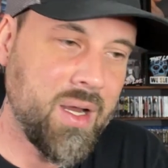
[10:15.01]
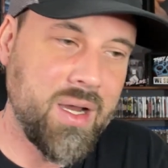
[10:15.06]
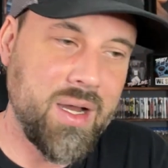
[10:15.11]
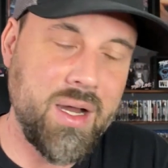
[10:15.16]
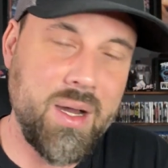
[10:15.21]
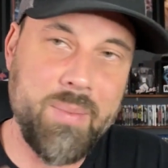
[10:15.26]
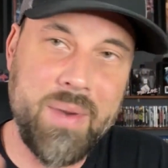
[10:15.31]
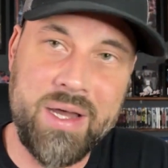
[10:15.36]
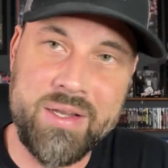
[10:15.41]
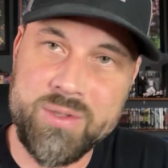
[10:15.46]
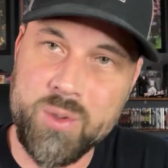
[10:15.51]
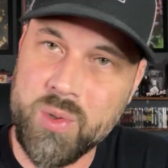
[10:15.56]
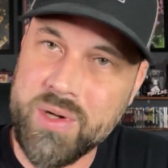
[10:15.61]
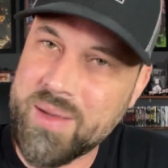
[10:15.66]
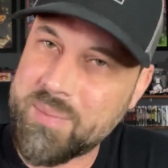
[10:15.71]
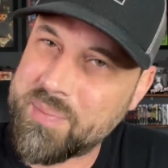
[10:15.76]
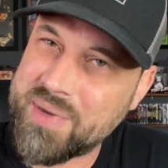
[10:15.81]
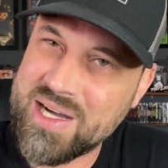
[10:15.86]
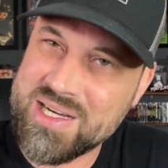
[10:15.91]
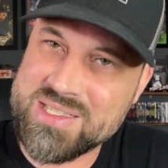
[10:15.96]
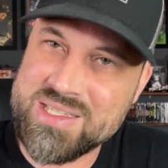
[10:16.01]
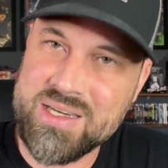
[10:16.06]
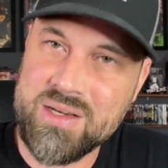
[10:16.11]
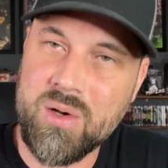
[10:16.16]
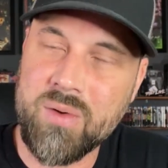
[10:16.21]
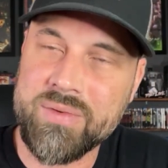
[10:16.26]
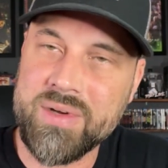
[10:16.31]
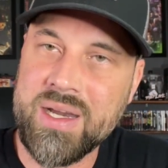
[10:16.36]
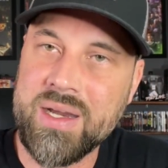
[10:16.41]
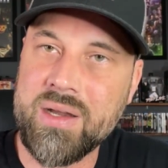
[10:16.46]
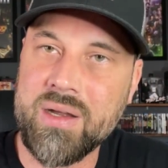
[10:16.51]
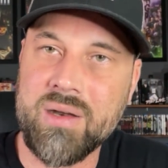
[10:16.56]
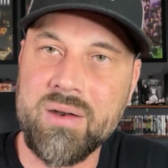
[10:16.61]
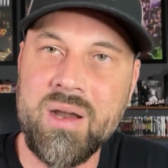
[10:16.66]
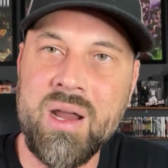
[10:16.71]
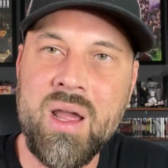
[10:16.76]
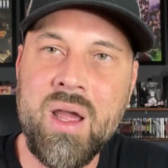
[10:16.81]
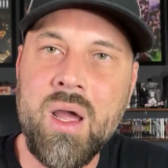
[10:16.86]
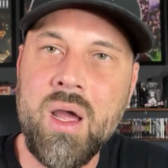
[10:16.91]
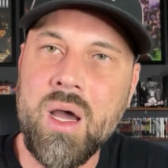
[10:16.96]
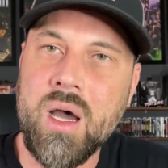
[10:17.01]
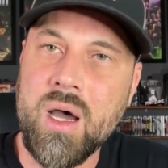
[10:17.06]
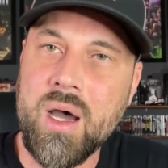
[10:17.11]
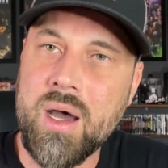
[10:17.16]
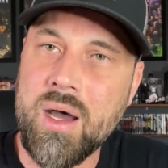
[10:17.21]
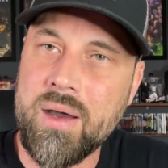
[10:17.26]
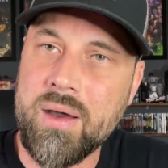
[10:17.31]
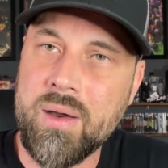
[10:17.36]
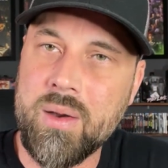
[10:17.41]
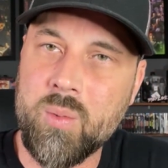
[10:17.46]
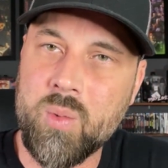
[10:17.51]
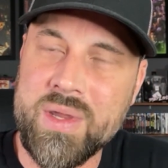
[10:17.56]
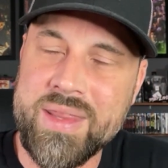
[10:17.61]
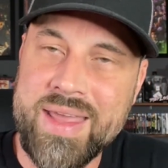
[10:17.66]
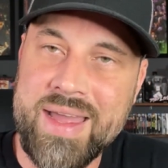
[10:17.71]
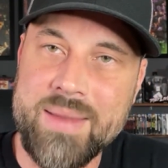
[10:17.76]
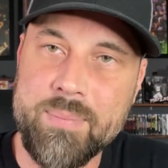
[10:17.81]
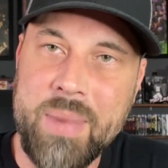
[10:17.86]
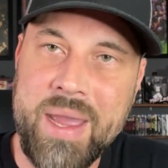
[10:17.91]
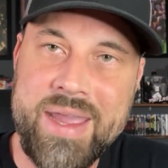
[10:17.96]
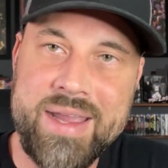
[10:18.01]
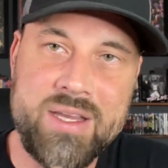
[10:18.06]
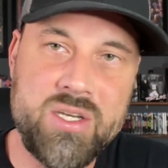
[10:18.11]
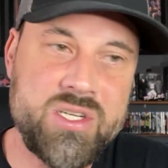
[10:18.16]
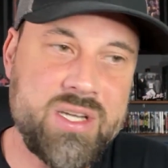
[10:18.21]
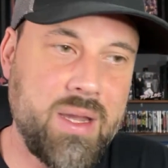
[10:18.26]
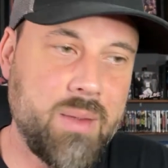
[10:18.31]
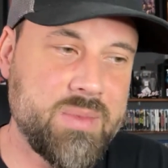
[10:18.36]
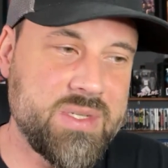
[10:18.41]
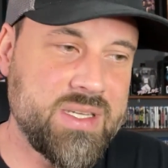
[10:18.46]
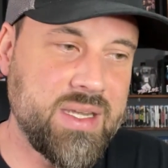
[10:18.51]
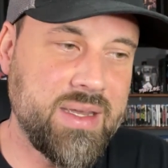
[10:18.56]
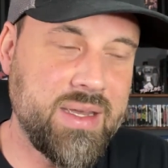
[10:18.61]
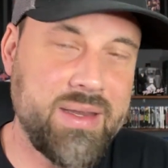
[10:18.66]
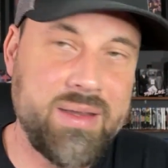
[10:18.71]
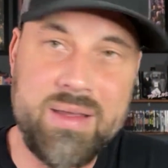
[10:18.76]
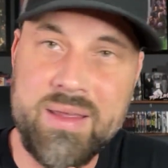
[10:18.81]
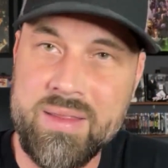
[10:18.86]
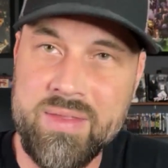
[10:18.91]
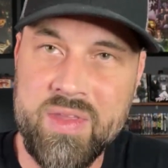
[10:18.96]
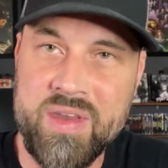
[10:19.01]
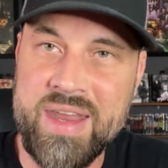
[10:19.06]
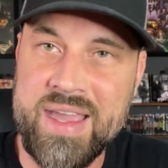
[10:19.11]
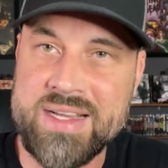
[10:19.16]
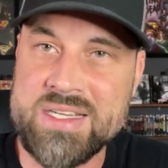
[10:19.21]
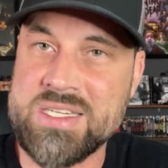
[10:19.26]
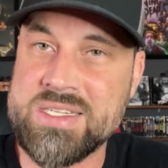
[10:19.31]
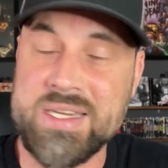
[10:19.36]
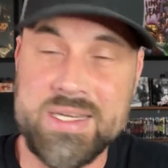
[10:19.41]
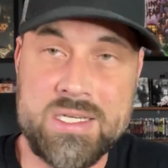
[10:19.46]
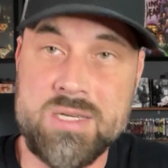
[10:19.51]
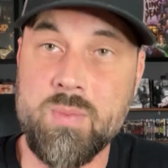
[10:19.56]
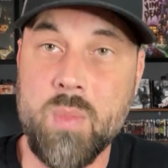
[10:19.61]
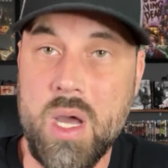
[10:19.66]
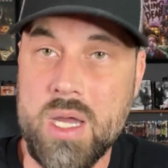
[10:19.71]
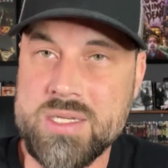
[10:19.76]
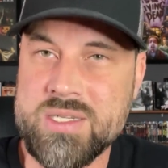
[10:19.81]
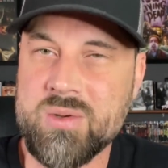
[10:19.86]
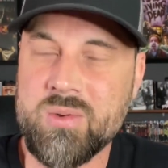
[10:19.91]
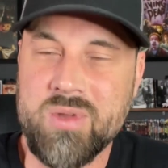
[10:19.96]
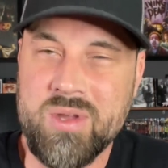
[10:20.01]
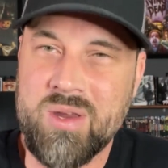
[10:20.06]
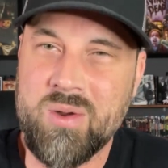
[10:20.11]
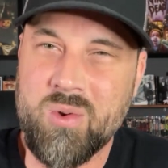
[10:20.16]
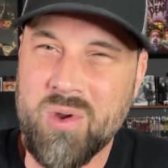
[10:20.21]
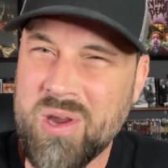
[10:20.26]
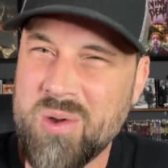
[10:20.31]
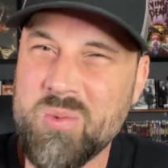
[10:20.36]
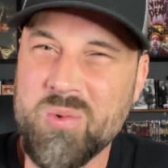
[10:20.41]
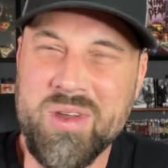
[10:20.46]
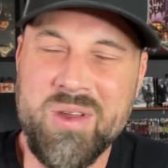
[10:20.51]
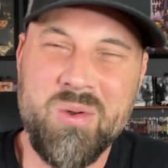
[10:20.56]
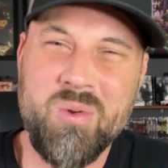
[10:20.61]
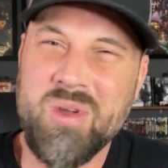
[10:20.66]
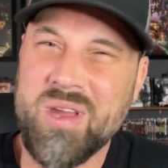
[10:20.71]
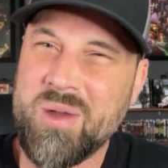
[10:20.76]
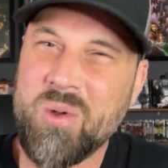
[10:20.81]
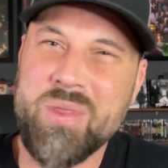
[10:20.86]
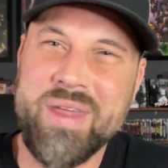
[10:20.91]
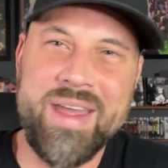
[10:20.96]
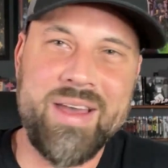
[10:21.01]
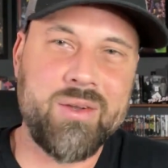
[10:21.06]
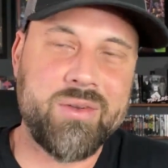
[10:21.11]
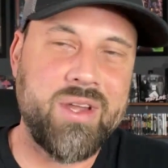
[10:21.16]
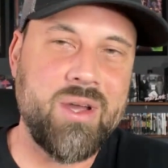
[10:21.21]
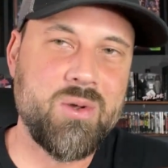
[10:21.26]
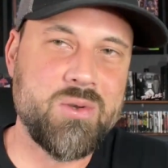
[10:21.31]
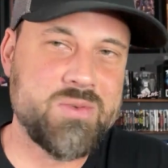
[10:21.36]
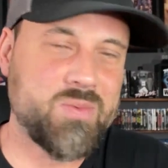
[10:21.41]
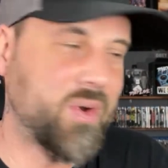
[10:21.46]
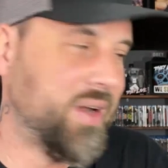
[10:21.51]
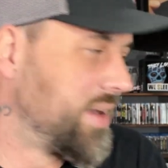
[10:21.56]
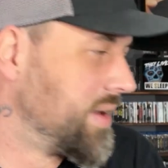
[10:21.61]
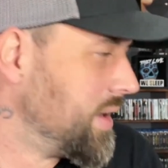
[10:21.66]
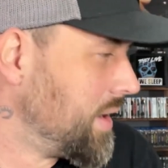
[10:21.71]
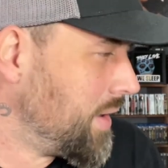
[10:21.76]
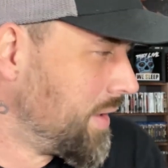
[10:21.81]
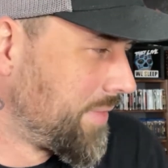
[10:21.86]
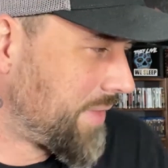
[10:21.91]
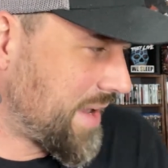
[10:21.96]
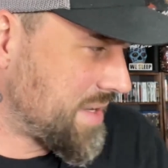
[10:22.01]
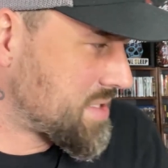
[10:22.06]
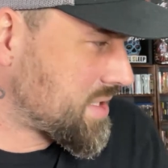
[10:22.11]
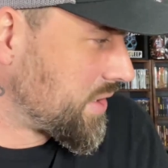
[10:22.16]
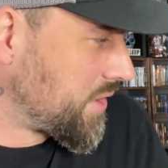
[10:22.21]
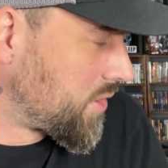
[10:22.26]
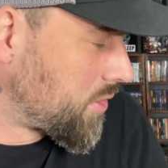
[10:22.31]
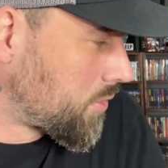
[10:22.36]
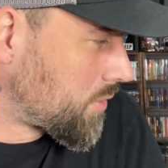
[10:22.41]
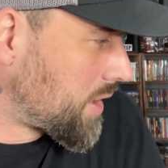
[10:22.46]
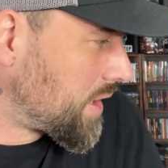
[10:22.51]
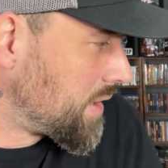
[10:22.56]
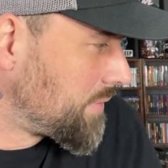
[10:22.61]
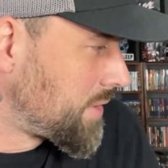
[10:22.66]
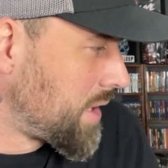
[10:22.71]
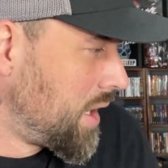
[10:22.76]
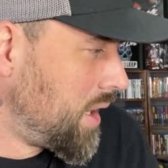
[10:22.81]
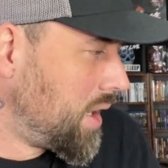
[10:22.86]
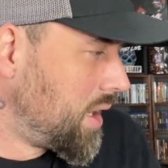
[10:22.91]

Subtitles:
I'll do an unboxing over here when that package comes in the next 6 months. Who the hell knows when that's going to arrive?